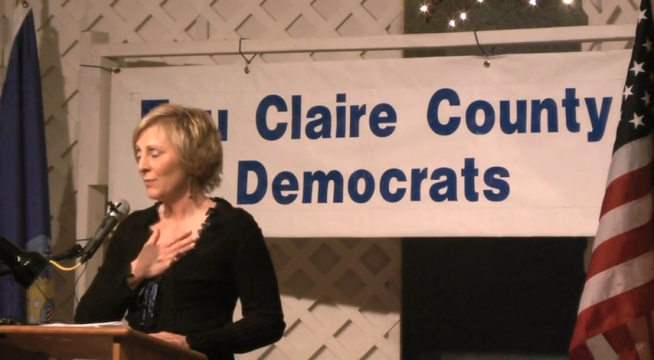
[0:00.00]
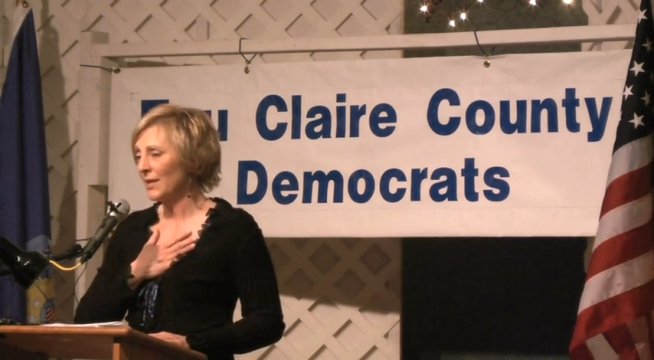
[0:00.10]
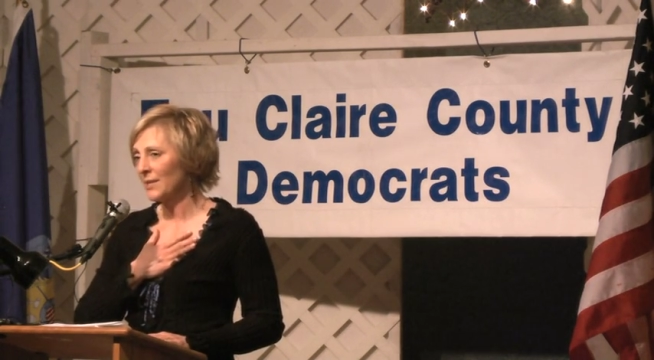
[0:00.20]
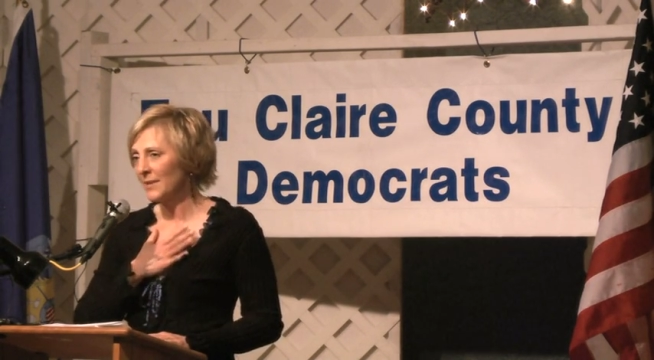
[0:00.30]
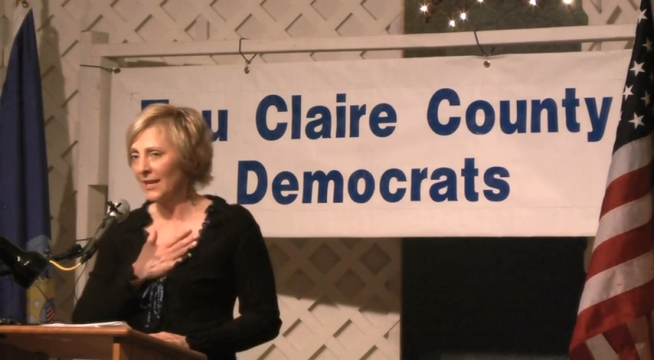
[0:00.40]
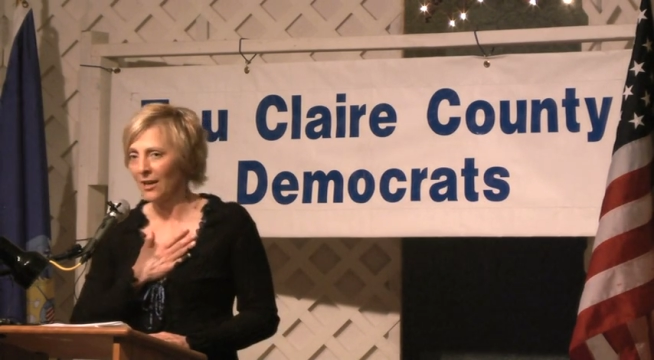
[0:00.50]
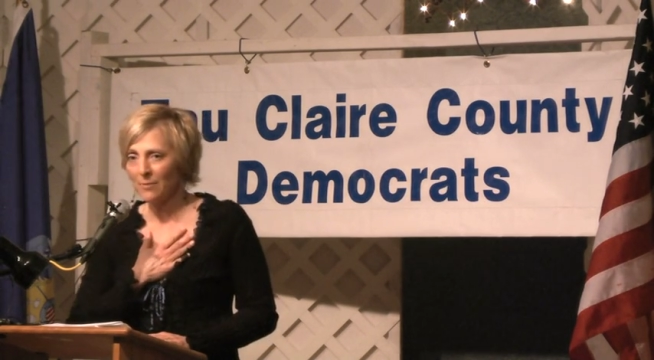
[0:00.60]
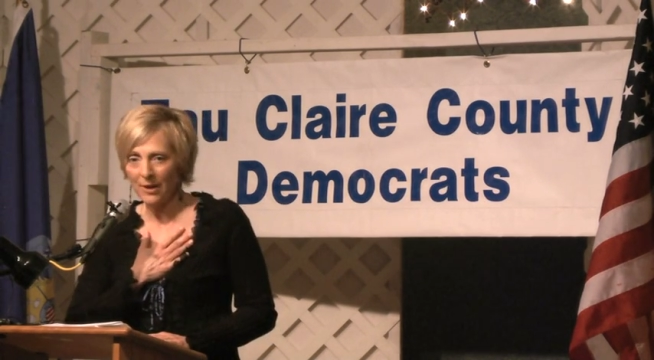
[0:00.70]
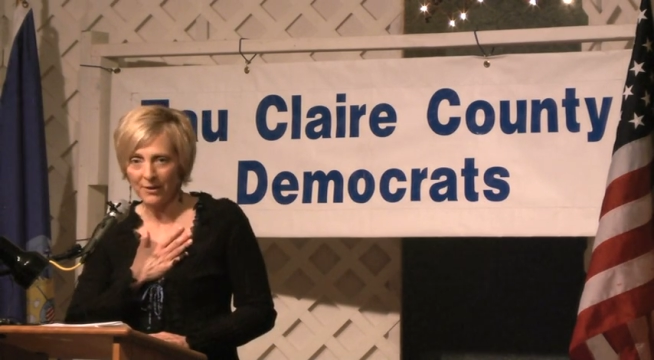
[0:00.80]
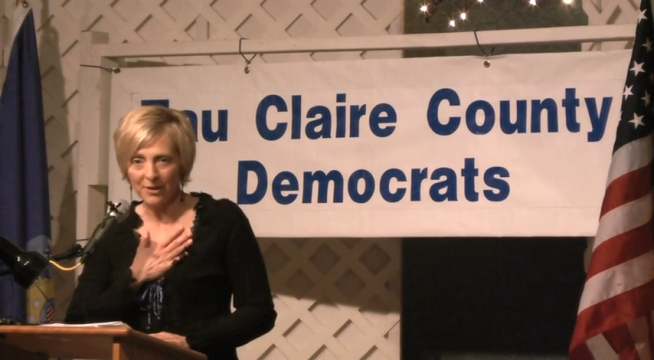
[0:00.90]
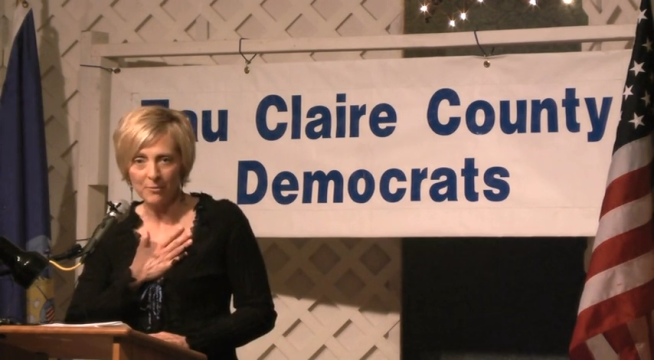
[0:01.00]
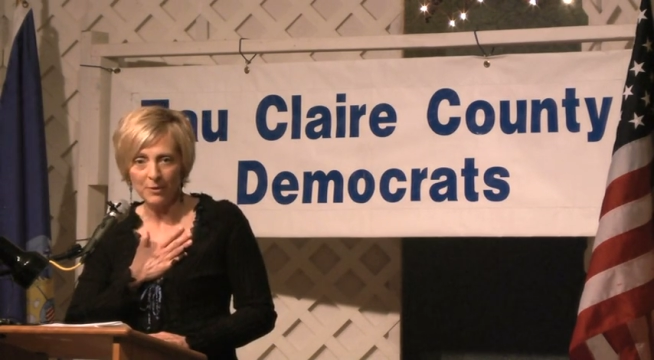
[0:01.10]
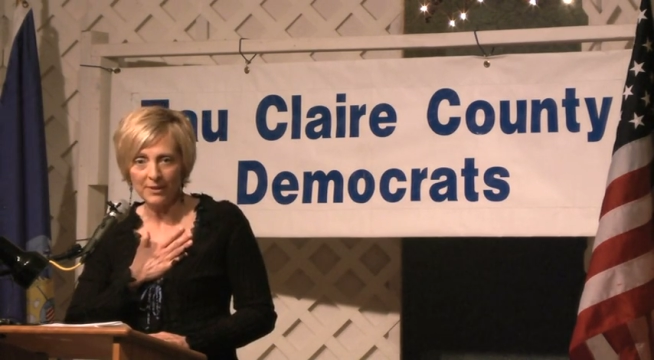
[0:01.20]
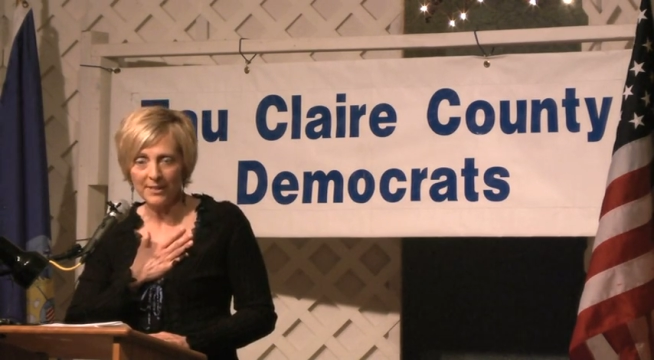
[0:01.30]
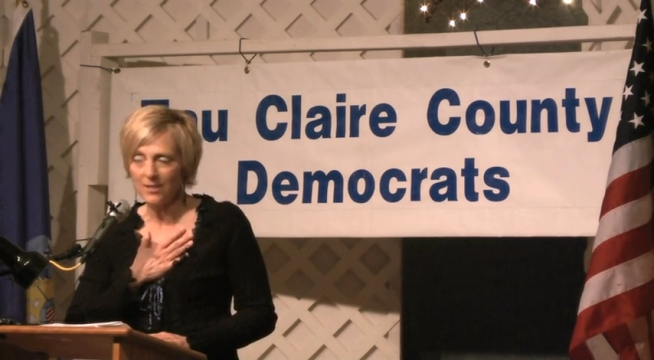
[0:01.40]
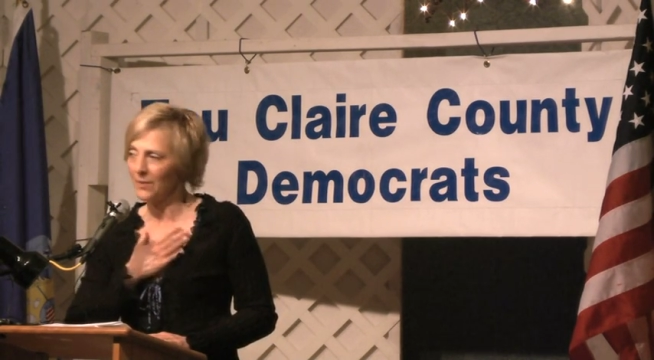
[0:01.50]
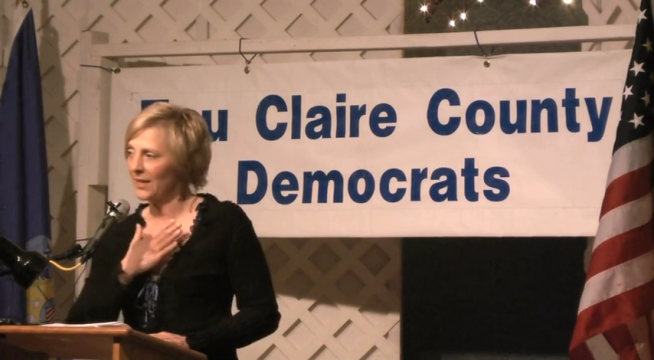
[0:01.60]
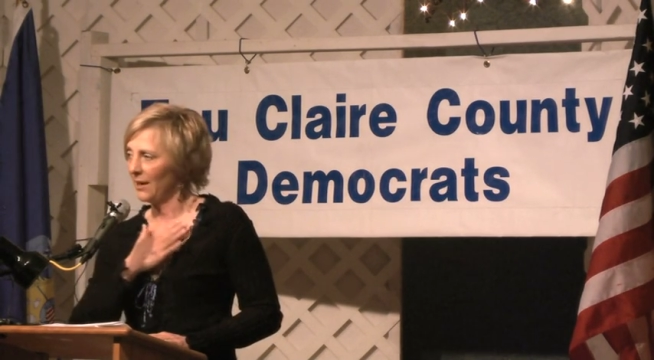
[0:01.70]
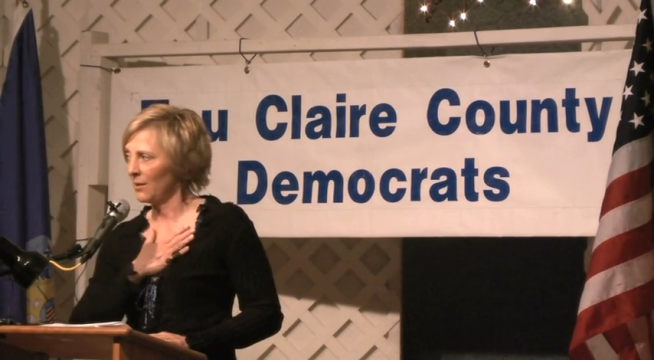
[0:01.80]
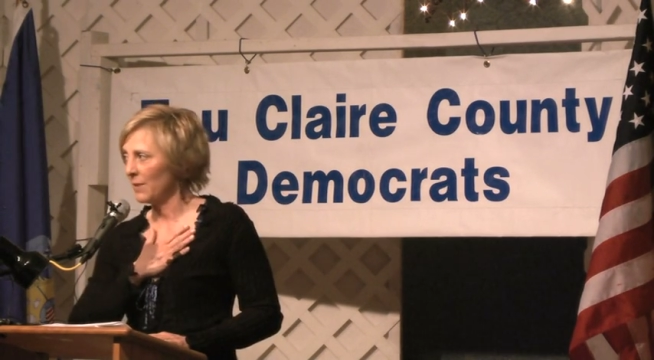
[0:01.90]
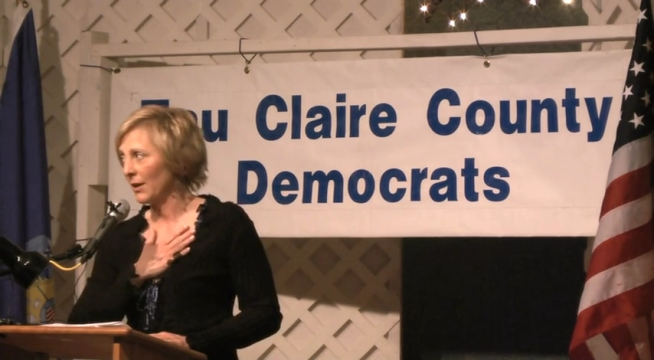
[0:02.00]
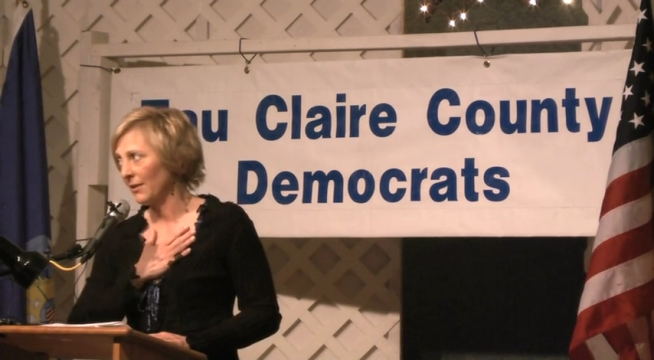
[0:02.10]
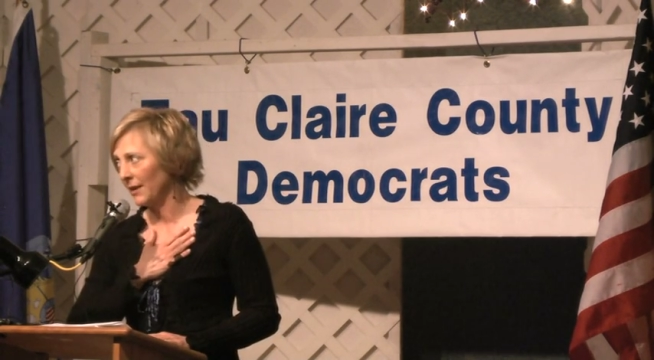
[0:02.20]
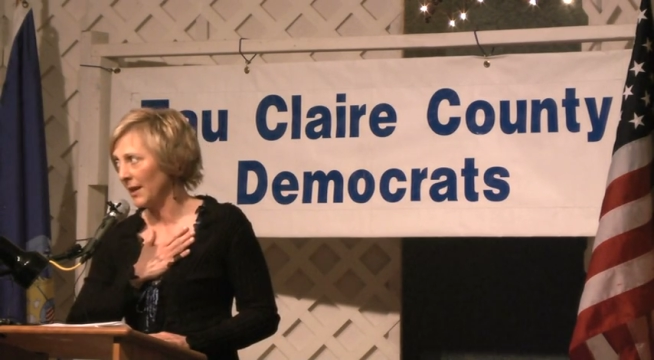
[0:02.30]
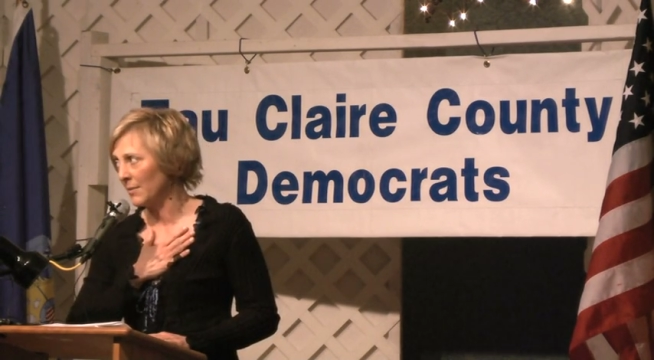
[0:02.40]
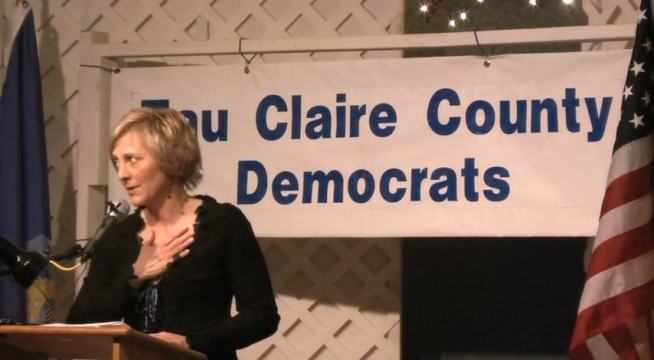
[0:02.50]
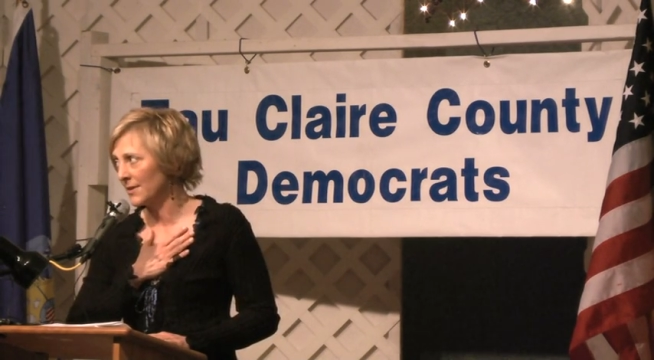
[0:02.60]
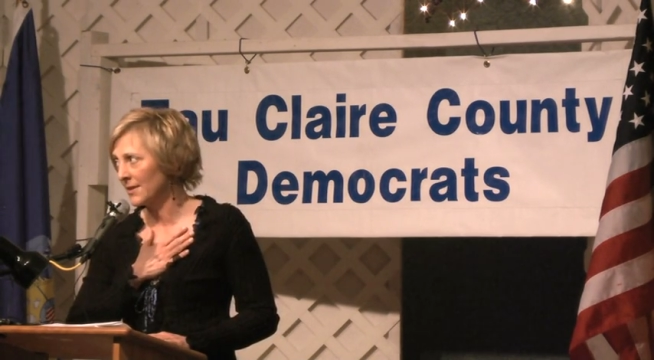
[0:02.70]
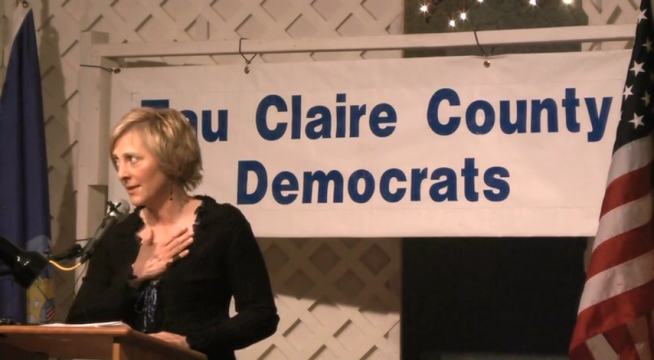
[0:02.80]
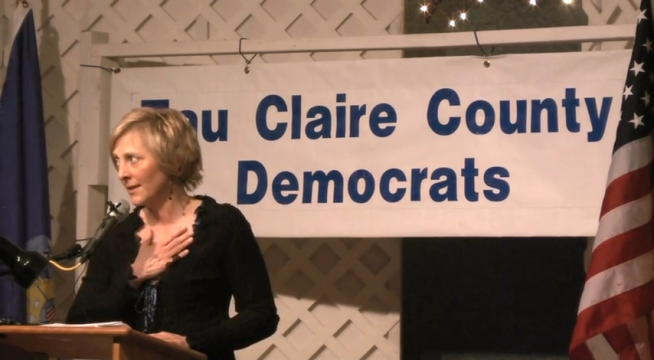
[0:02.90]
because we care about our communities, we care about our neighbors.